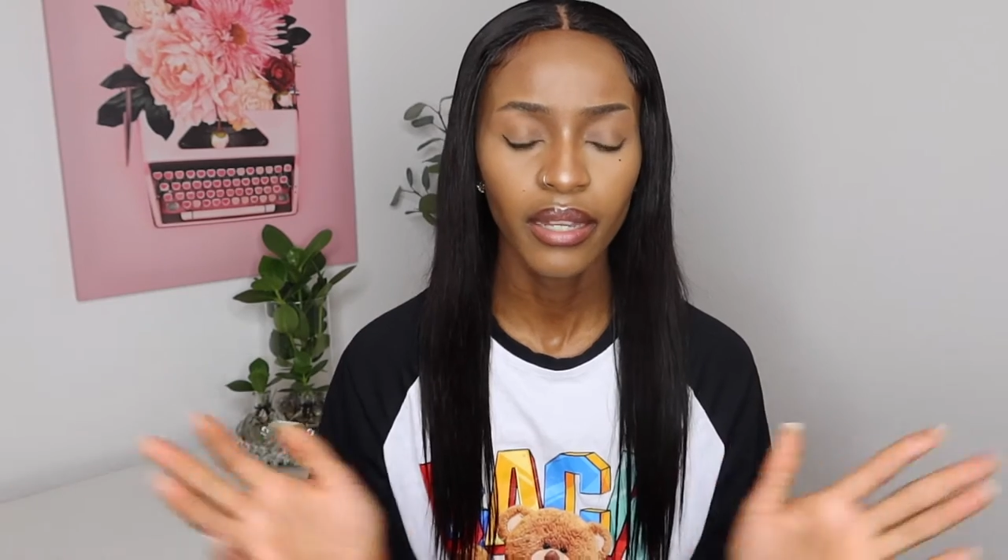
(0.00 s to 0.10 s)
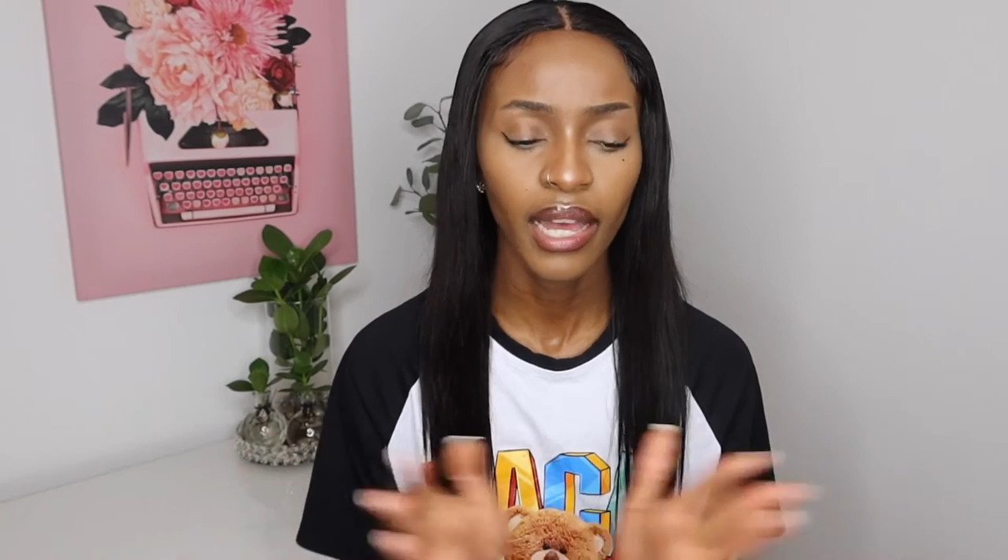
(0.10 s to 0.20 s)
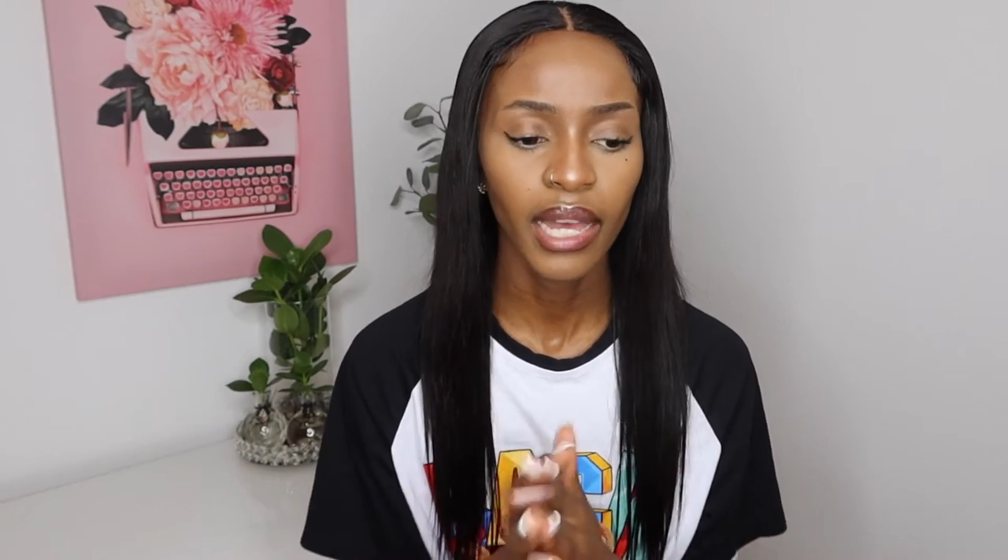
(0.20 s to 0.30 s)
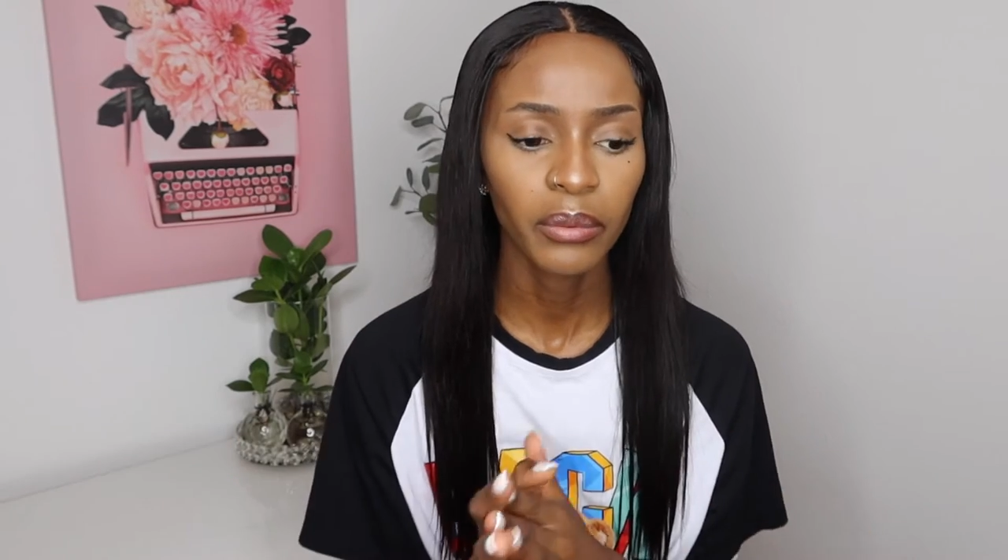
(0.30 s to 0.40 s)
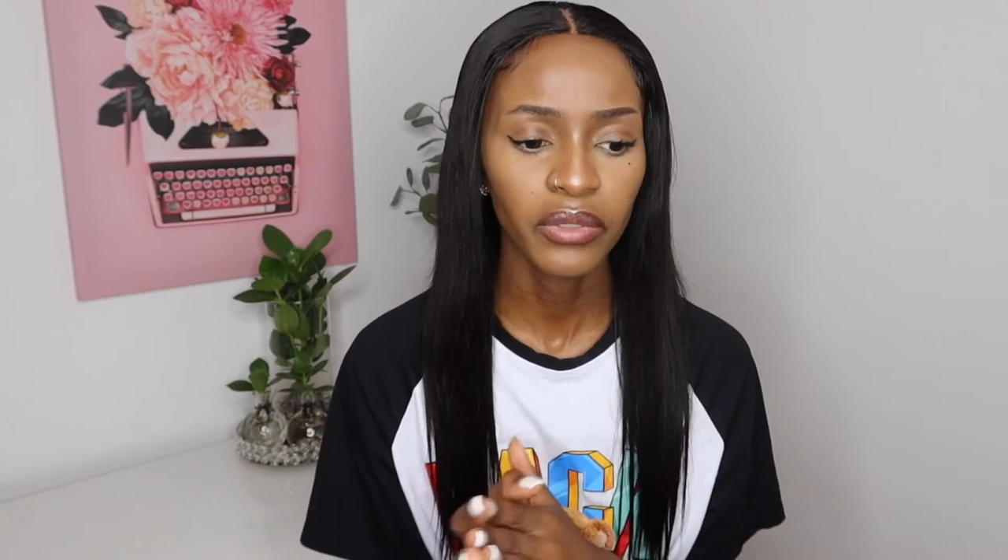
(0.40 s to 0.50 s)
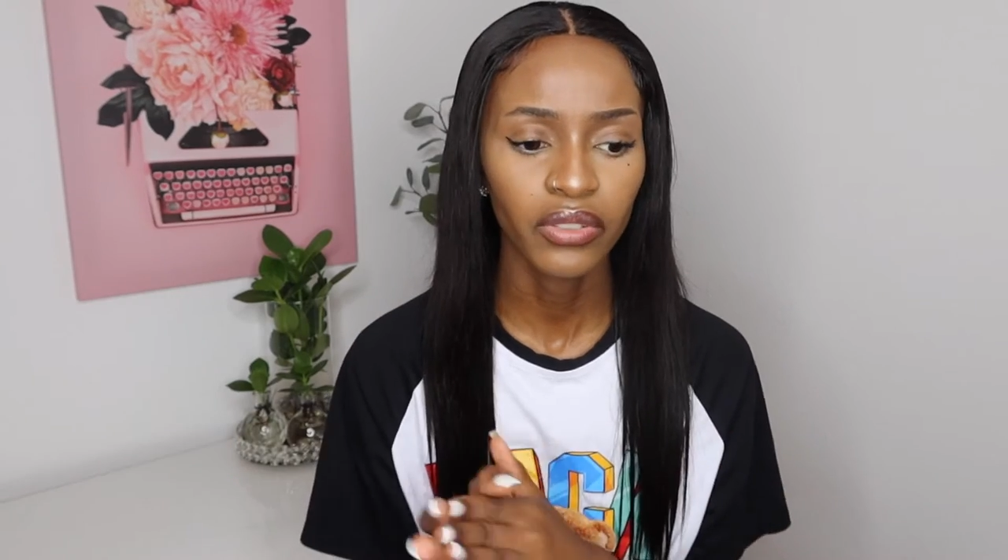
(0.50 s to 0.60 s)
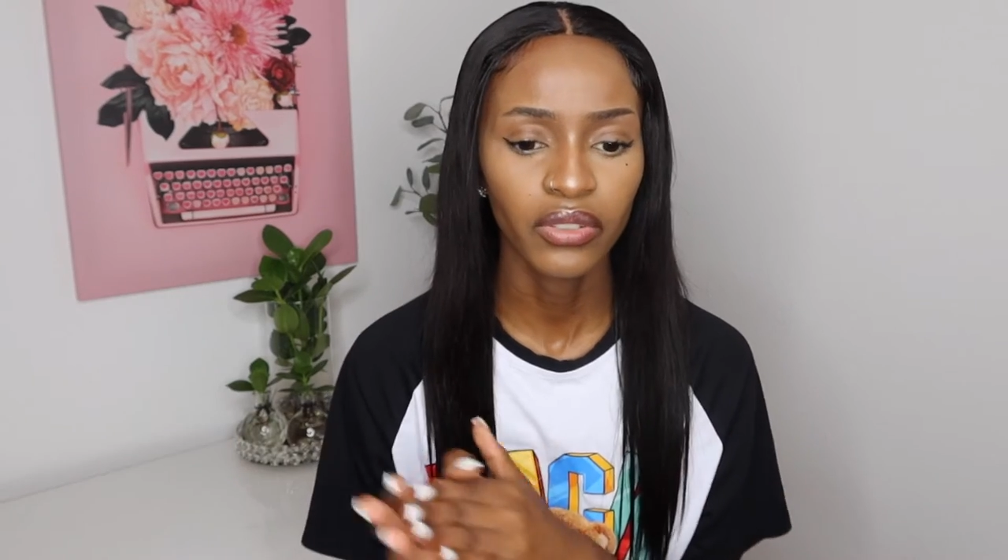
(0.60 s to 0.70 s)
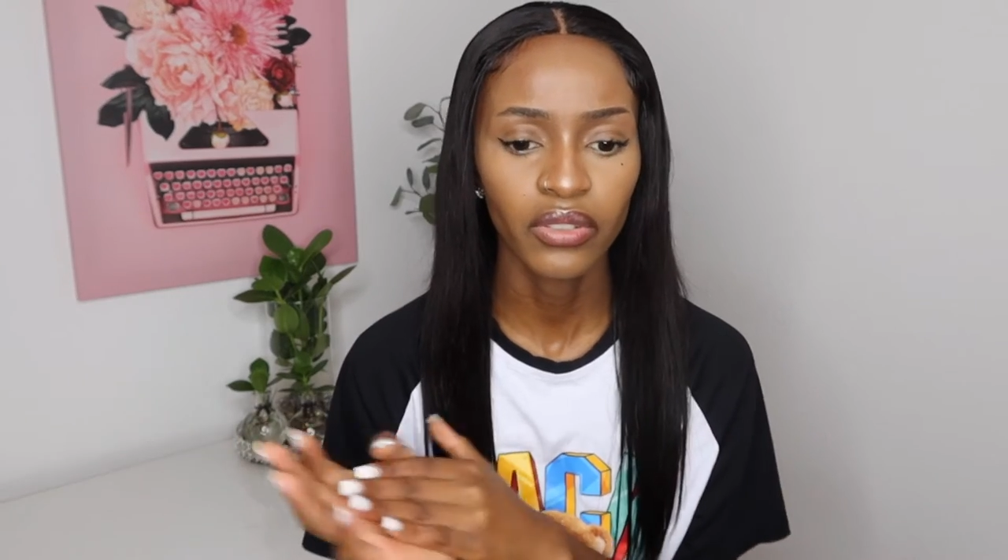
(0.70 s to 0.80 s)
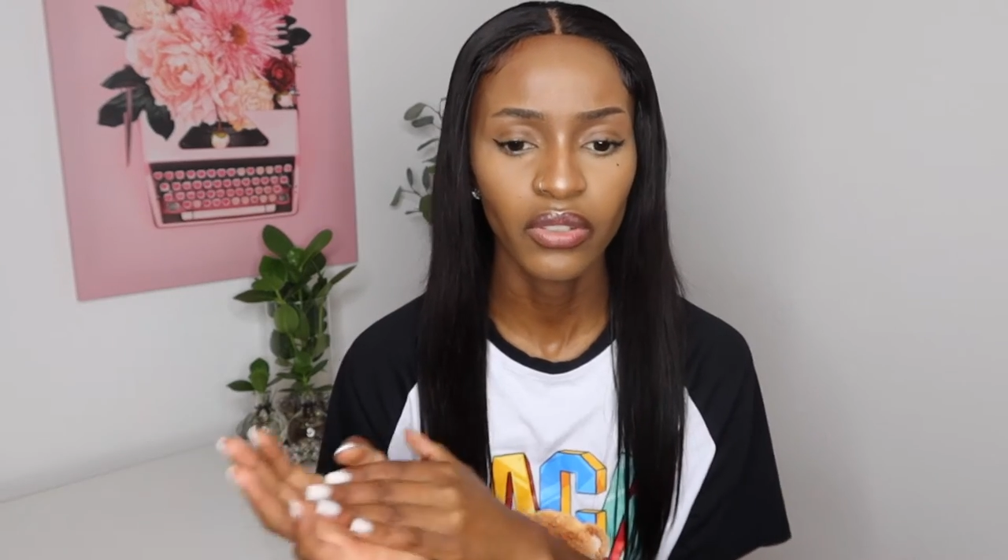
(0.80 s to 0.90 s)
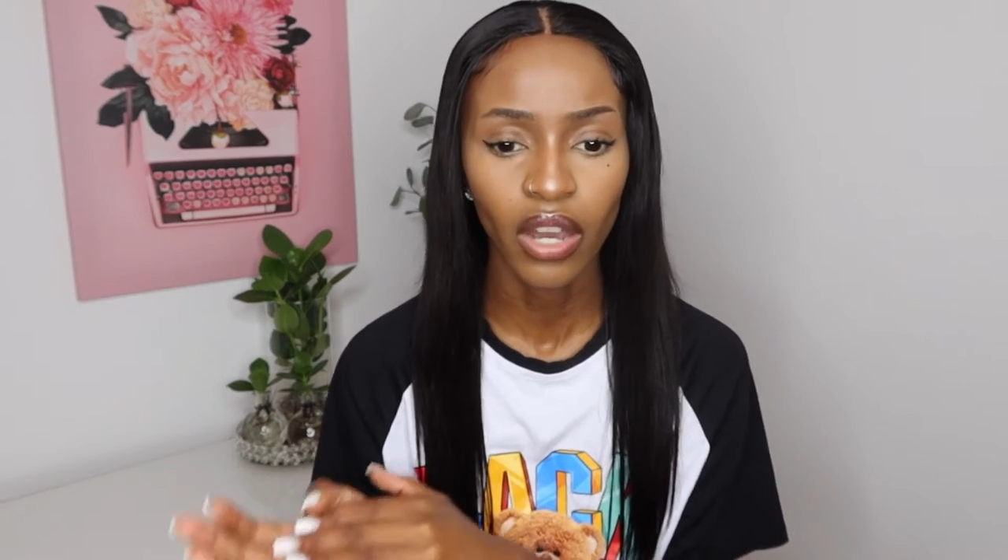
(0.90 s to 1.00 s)
I was
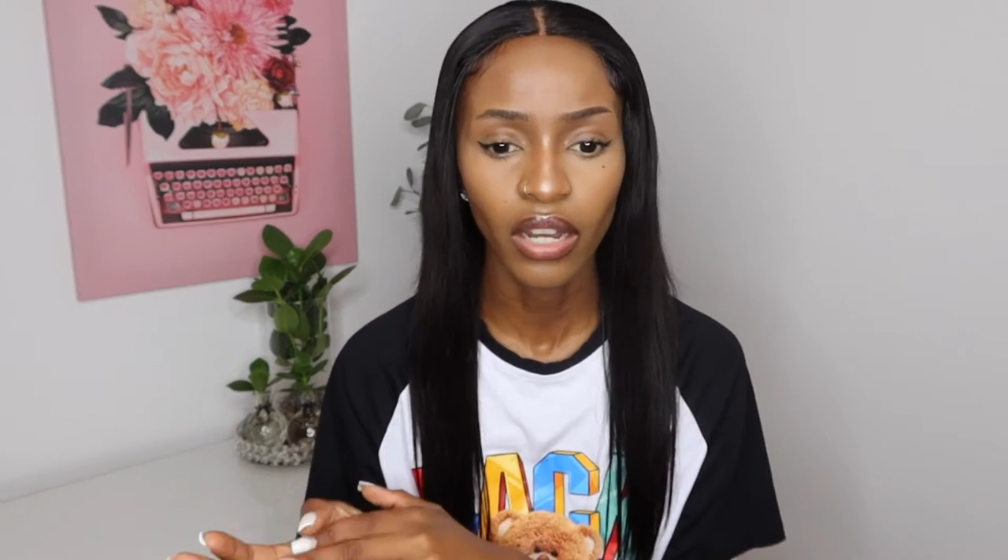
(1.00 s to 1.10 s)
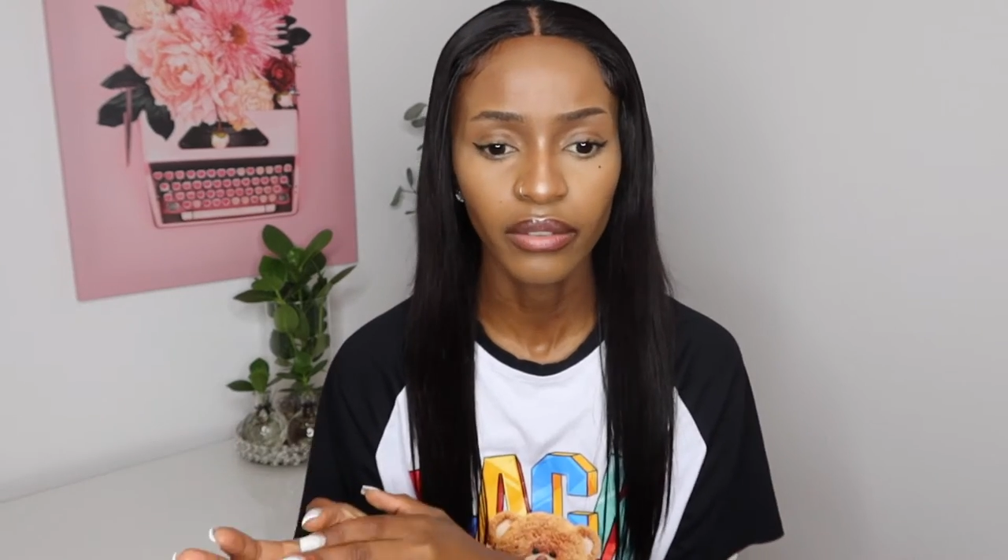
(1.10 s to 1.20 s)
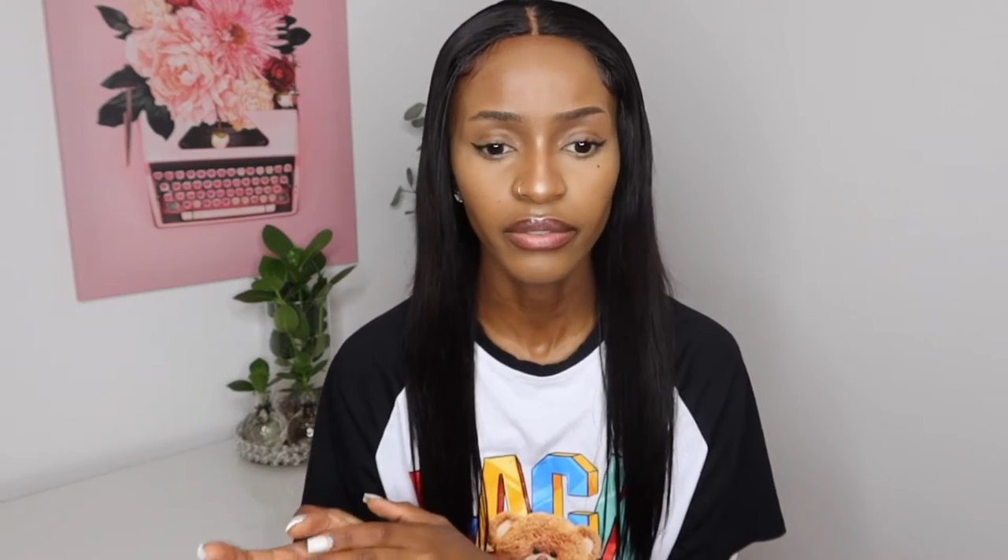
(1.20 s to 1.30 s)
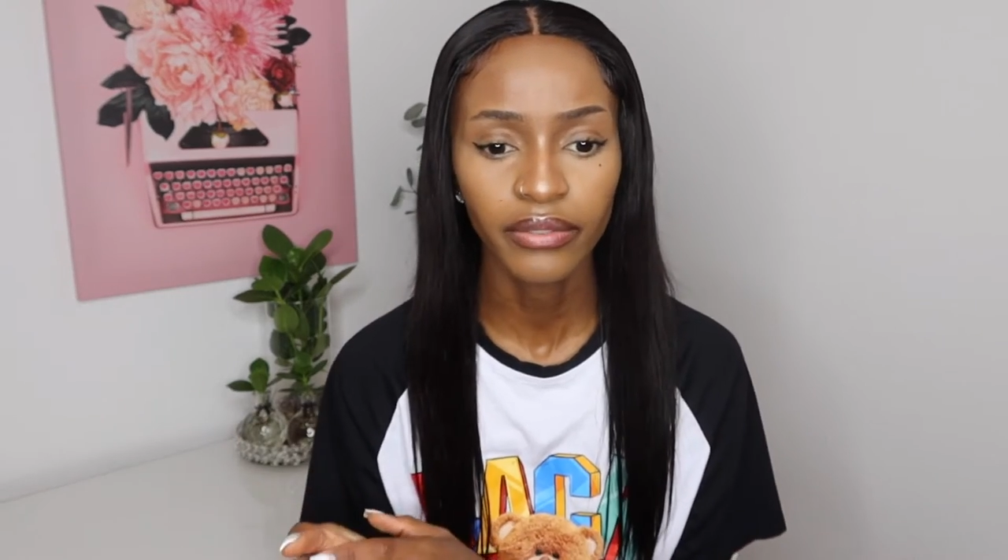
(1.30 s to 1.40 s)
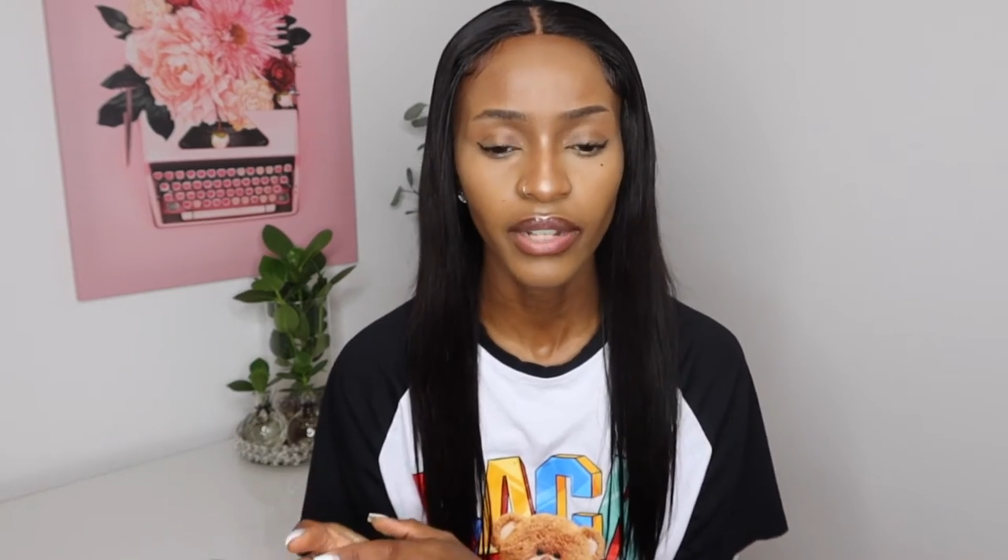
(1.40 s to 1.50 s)
just off.